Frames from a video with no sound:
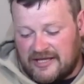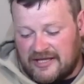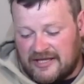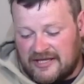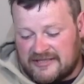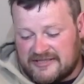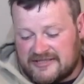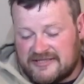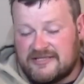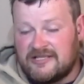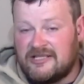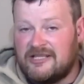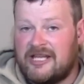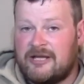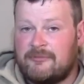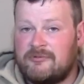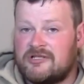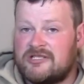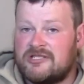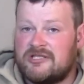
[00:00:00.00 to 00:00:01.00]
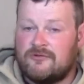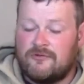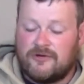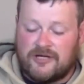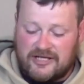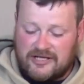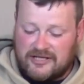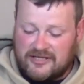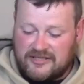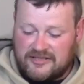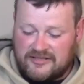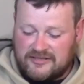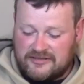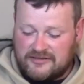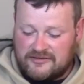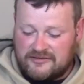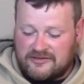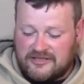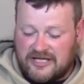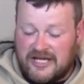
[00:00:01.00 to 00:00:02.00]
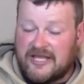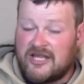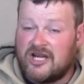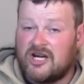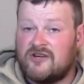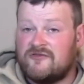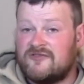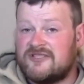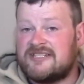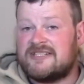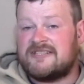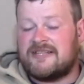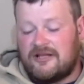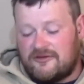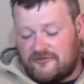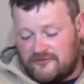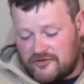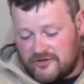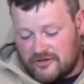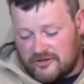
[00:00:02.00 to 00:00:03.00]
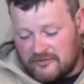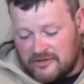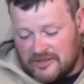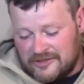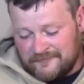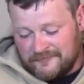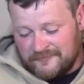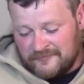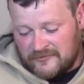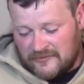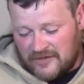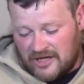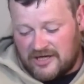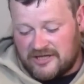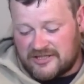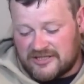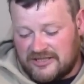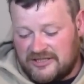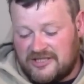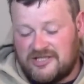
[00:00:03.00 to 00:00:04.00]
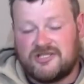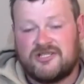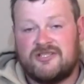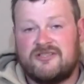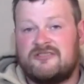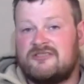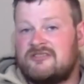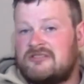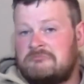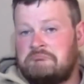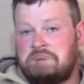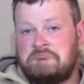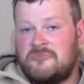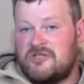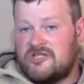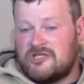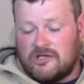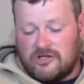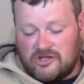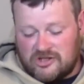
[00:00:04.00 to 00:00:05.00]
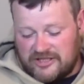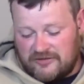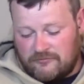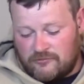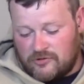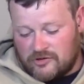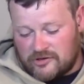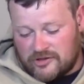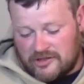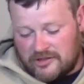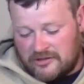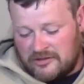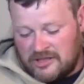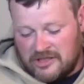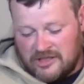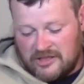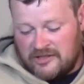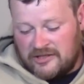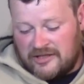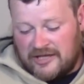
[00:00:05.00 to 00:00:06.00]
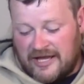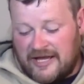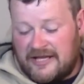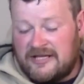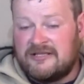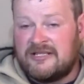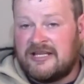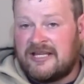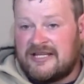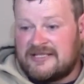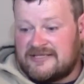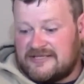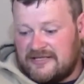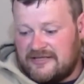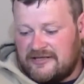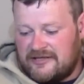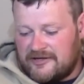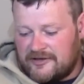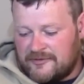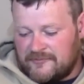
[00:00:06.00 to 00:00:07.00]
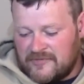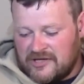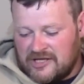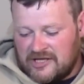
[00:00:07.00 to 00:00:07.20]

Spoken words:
it's still able to take care of itself under harsh conditions, salty water, and that gets in there.